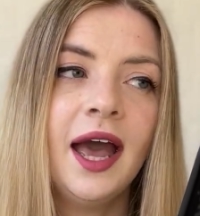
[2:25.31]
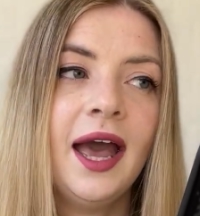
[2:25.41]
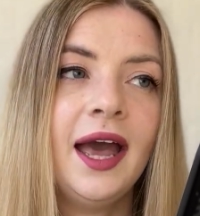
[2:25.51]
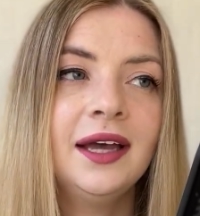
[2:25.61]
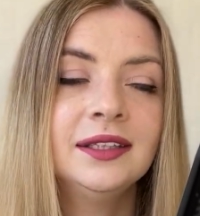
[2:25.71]

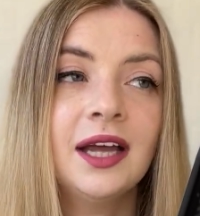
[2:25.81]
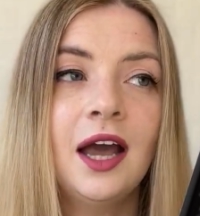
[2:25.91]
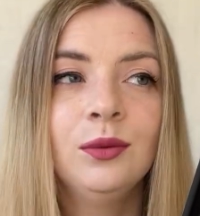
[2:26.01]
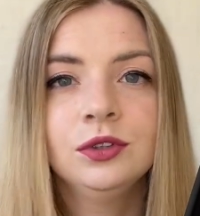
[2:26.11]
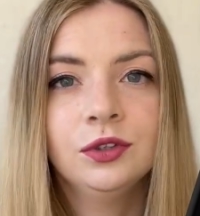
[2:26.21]
and
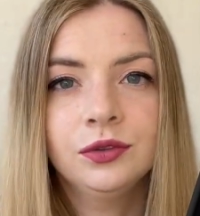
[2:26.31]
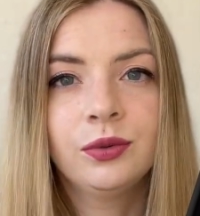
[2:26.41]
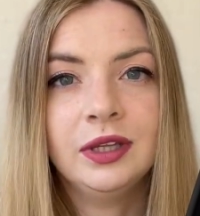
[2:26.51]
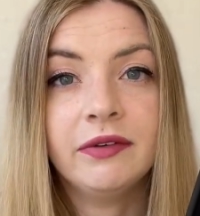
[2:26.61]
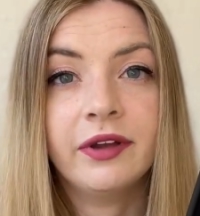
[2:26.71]
I would not
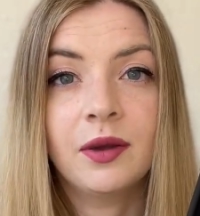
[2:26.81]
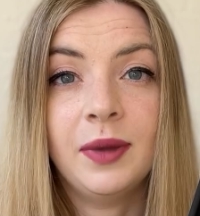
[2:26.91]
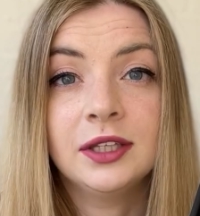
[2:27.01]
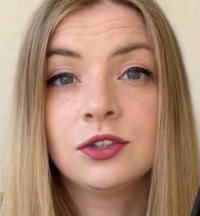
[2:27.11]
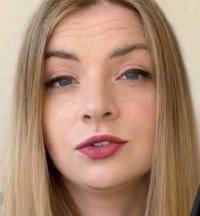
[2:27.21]
really
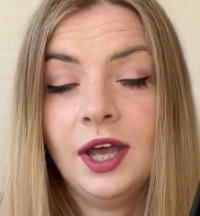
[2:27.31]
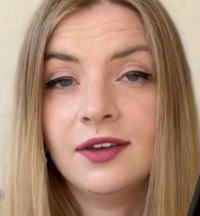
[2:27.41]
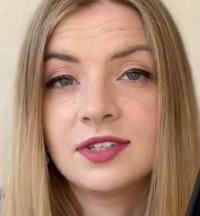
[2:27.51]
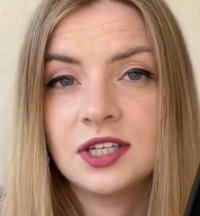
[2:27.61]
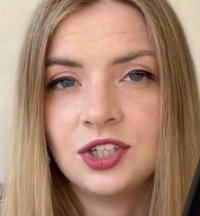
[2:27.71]
recommend to
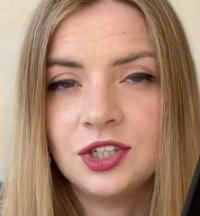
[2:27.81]
have such